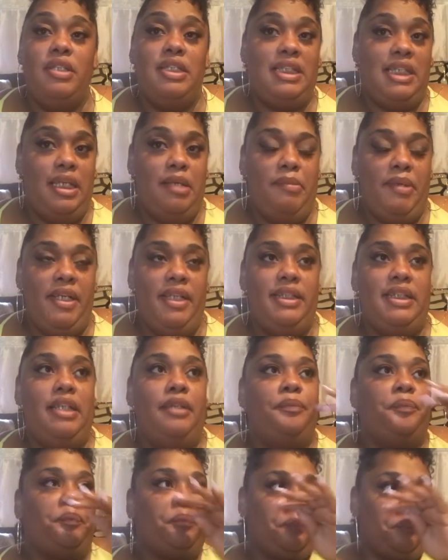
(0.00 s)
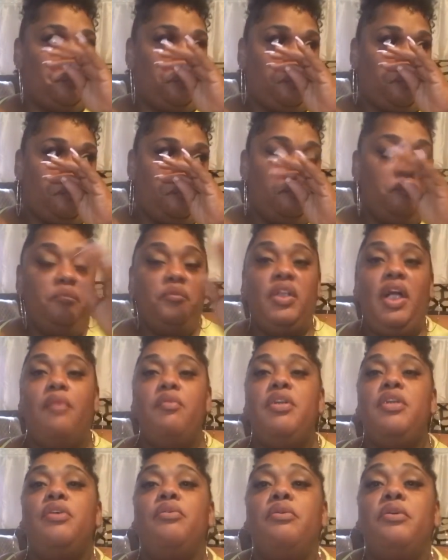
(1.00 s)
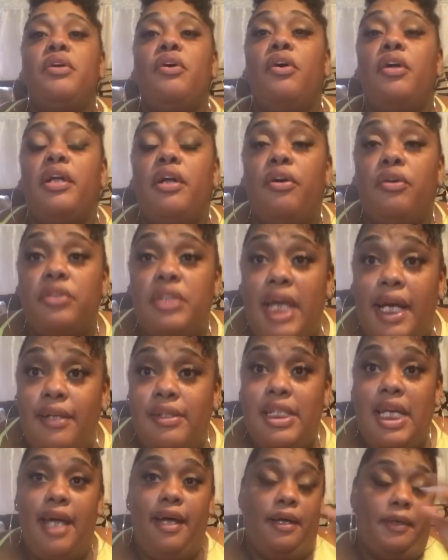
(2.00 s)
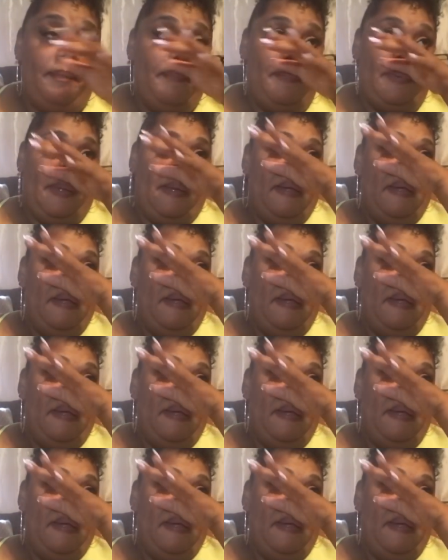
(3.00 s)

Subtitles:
the city bus and we knew we were going to go downtown.